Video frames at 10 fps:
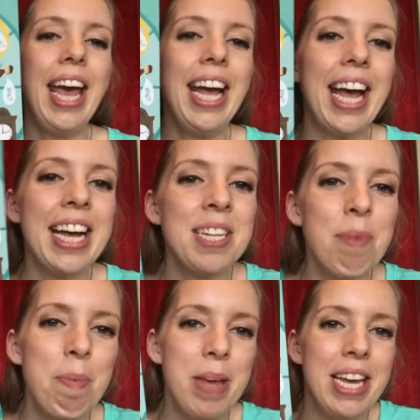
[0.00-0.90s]
Hey
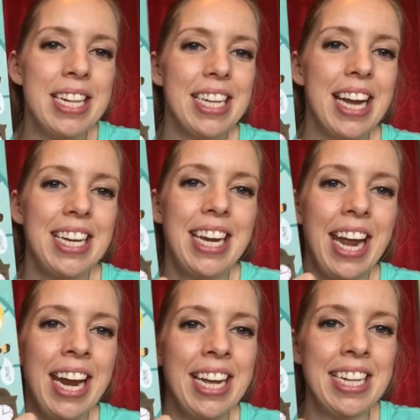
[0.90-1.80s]
guys, my peek inside
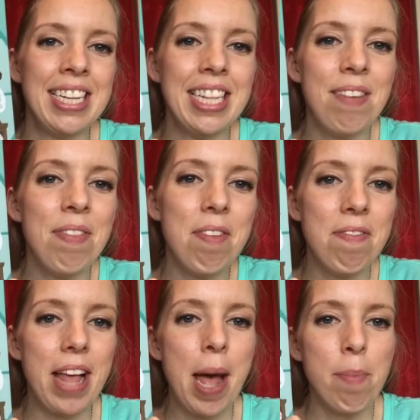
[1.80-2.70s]
today is Lift the
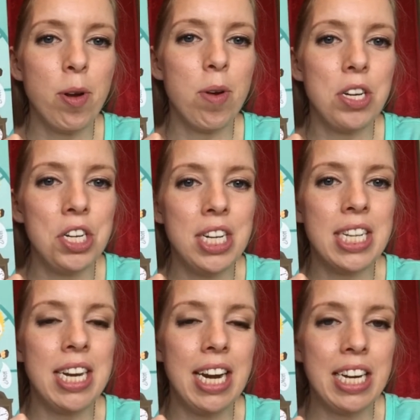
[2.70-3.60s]
Flap
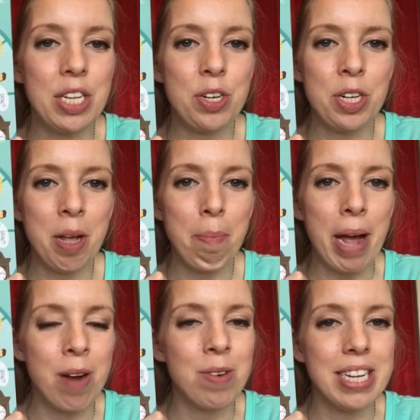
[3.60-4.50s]
questions and answers
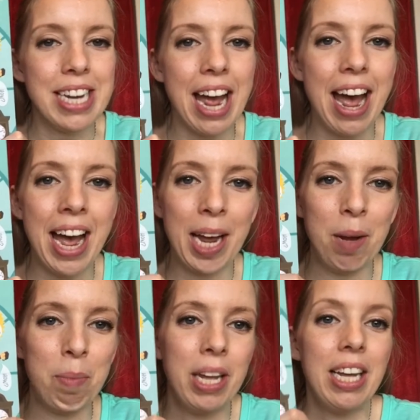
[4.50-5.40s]
about
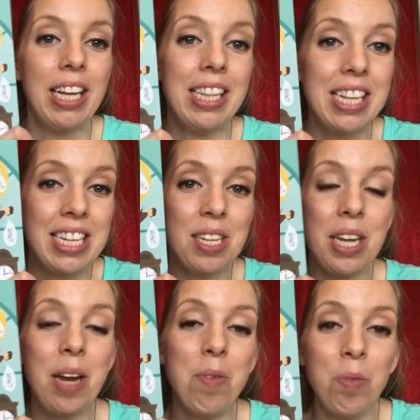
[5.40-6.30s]
time. This
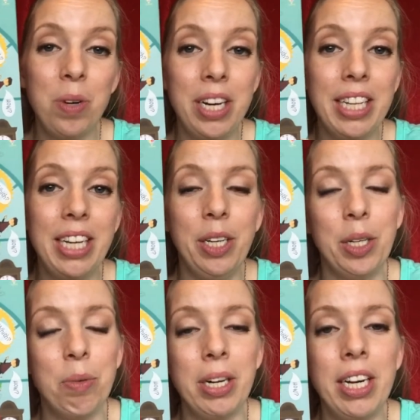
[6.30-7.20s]
is a really
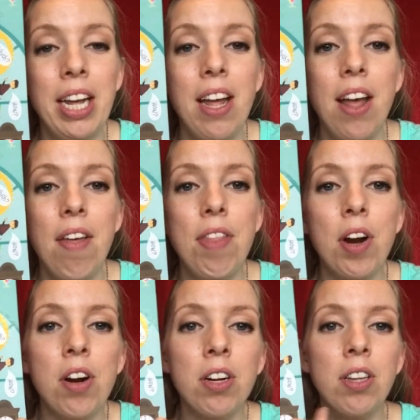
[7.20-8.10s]
good one.
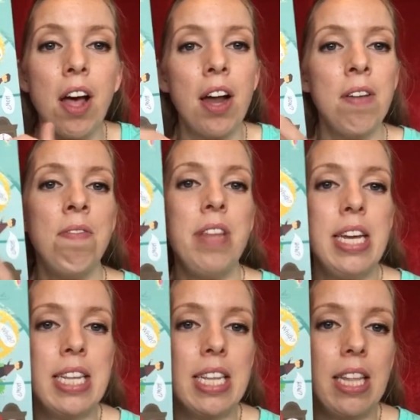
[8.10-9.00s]
There are a lot of
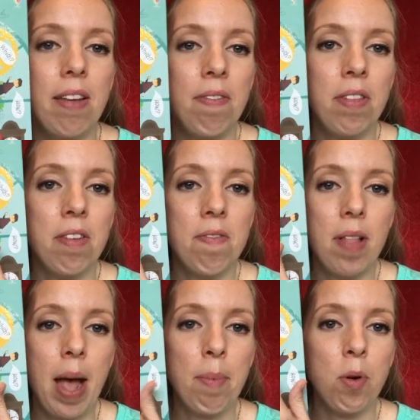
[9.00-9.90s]
these Lift the
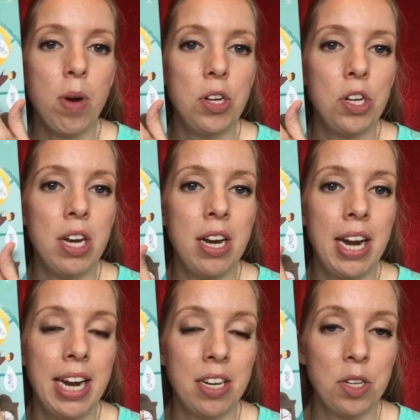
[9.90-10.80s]
Flap question and
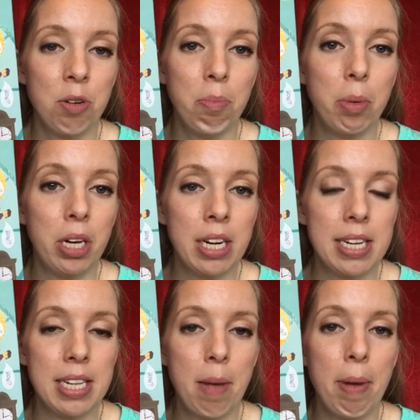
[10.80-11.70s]
answer
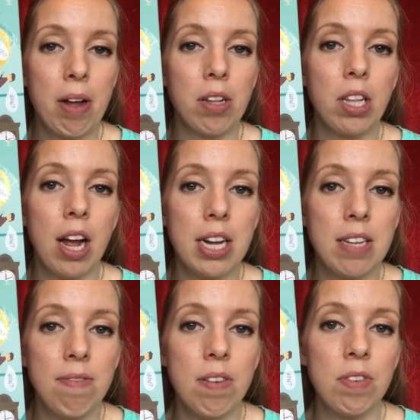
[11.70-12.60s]
books about
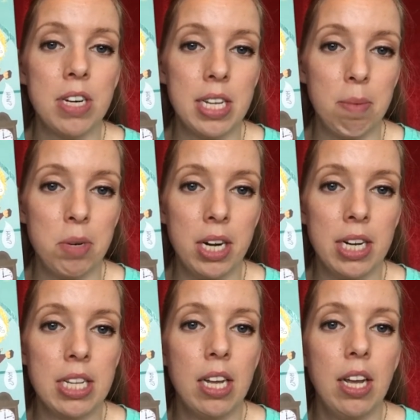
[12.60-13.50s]
lots of different
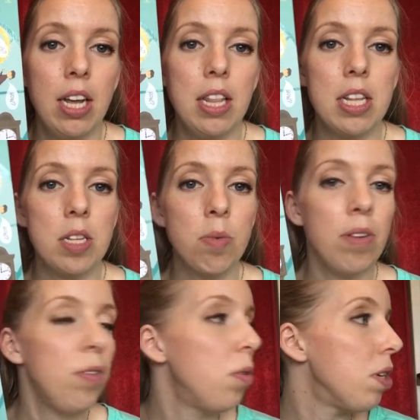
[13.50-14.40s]
subjects. This
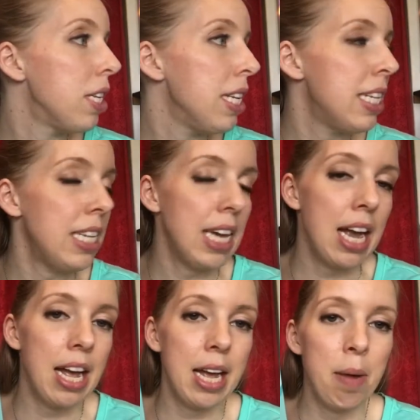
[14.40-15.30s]
one, of course, is
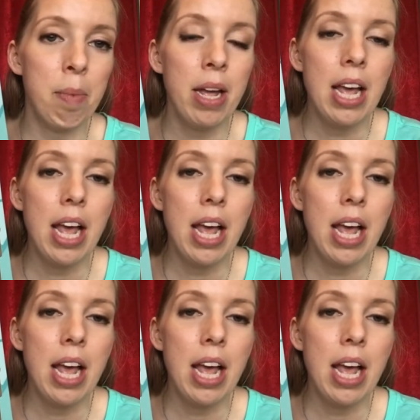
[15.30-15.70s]
time.